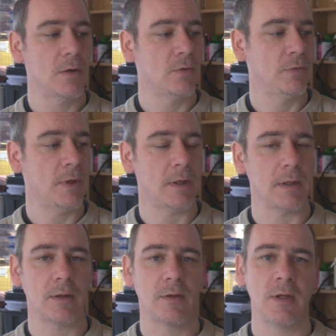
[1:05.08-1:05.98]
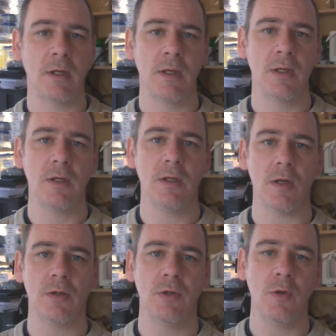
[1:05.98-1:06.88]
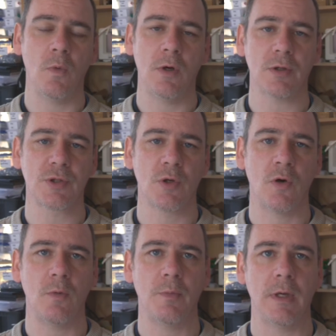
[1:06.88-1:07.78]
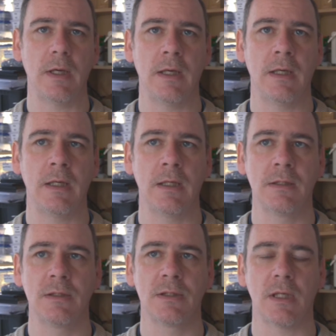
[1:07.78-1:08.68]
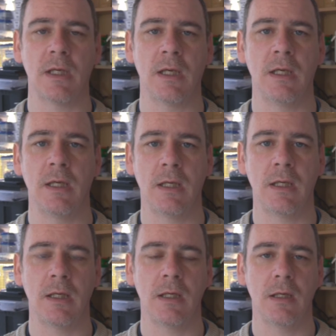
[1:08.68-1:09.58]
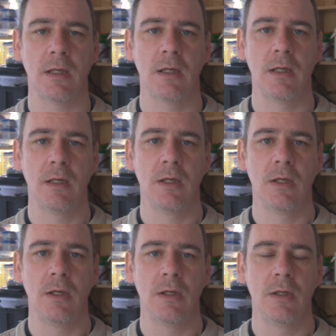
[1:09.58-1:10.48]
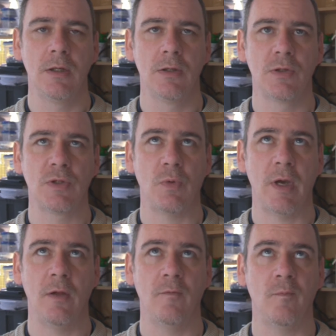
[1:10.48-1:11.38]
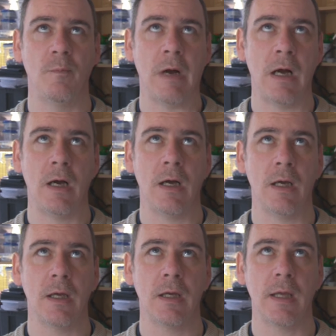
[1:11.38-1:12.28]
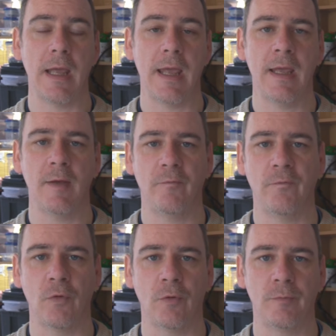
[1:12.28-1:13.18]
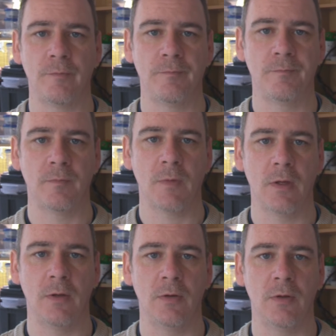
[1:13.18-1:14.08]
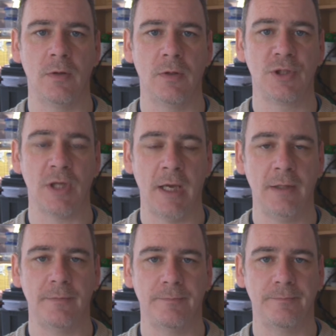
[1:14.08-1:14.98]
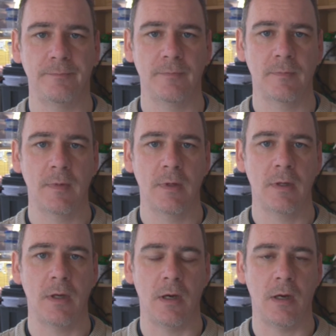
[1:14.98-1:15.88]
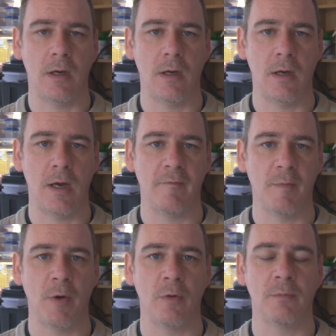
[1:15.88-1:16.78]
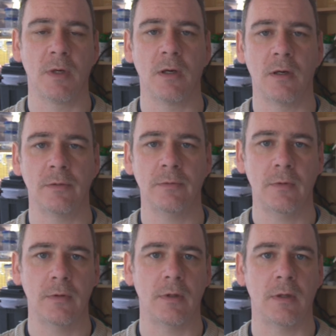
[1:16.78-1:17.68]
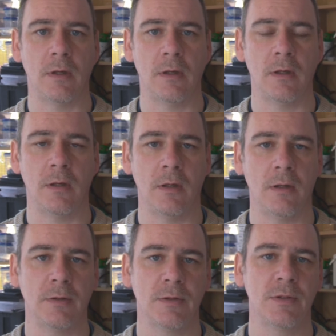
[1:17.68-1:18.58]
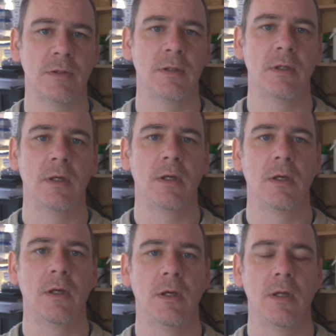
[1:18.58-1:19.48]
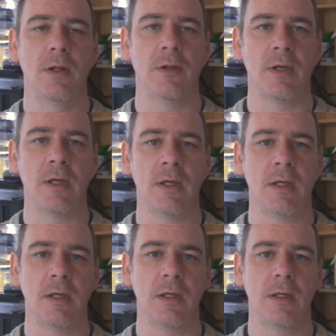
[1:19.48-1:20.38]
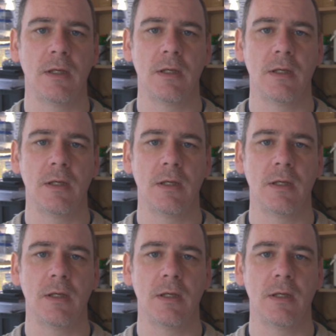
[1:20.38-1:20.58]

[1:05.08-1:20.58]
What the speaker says: Right, the new workshop is a 12 by 8 foot shed. I have it built in my garden, and the